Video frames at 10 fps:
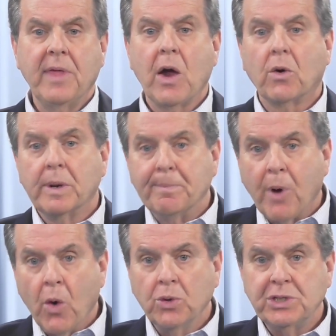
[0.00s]
They are
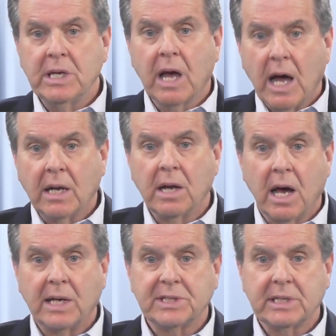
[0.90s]
imposing on
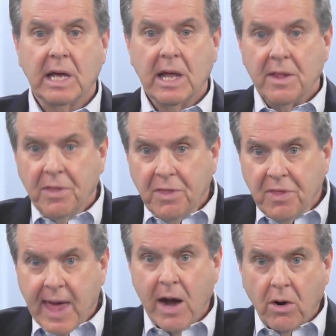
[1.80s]
us
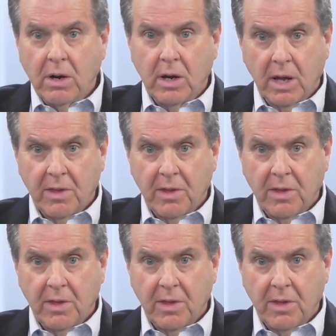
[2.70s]
their